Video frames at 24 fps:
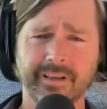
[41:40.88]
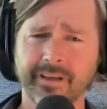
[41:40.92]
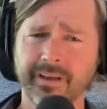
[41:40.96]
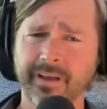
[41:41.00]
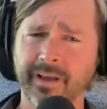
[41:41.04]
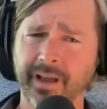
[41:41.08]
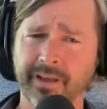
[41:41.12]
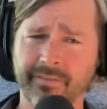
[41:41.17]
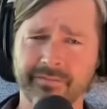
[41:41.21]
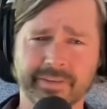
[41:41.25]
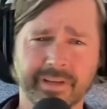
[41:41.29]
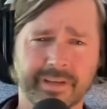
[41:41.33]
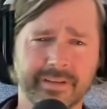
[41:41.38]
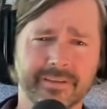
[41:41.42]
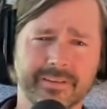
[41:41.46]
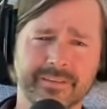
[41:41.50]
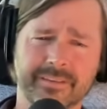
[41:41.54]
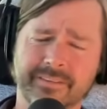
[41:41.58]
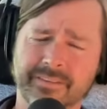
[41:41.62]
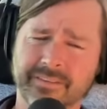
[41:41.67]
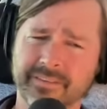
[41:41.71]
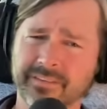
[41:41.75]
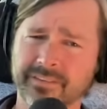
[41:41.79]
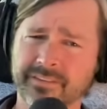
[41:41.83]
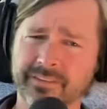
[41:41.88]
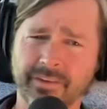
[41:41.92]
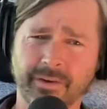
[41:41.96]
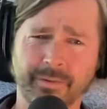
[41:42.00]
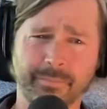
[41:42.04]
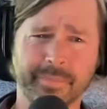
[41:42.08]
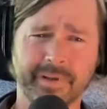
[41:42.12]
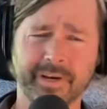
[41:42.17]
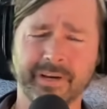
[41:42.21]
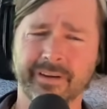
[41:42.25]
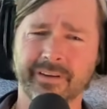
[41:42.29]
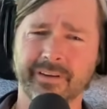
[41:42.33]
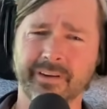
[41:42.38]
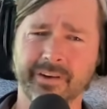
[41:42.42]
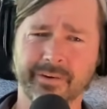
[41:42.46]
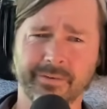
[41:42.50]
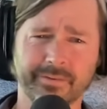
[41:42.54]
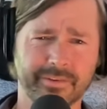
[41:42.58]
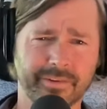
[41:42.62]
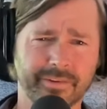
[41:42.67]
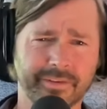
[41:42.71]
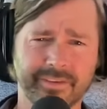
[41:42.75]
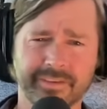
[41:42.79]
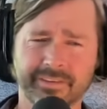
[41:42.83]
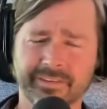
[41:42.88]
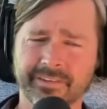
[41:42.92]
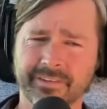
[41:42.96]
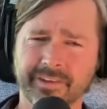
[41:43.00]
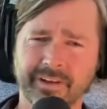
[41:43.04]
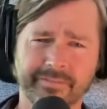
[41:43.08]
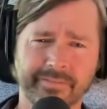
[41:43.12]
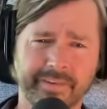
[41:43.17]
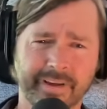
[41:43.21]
I've done so many years on this stuff.